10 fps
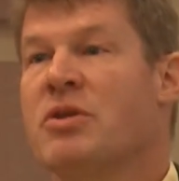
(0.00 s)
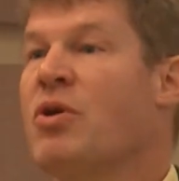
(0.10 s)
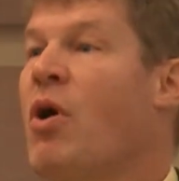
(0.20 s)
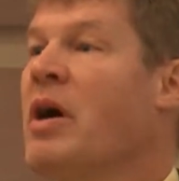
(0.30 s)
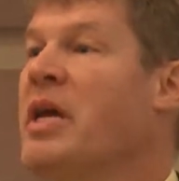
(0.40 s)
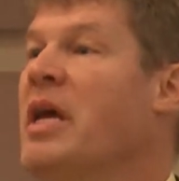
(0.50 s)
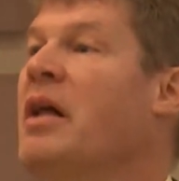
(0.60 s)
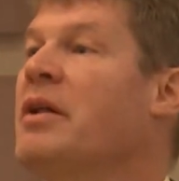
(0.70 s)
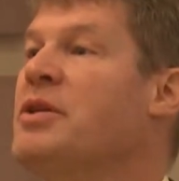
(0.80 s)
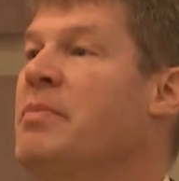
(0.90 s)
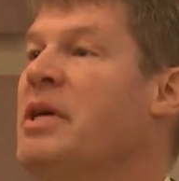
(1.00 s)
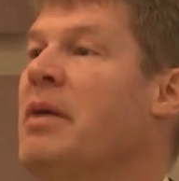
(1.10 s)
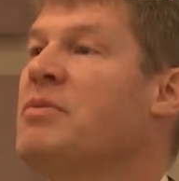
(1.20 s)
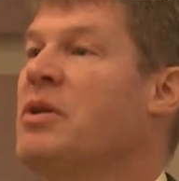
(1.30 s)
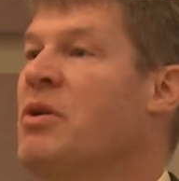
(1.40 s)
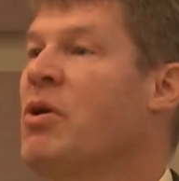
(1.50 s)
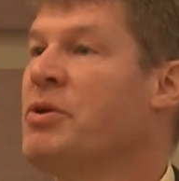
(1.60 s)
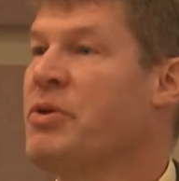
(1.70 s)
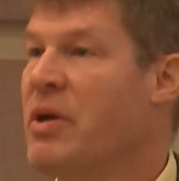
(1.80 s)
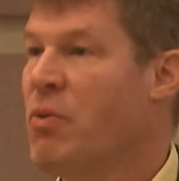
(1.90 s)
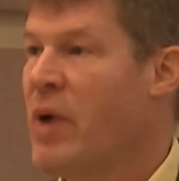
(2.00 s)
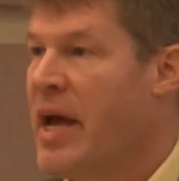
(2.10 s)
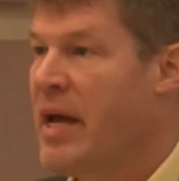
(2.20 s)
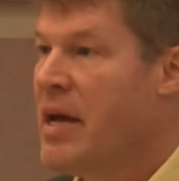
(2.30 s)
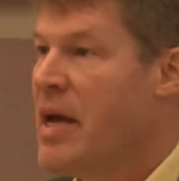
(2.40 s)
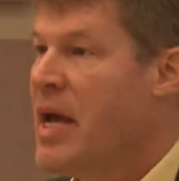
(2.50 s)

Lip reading: so archaeology becomes an alternate way.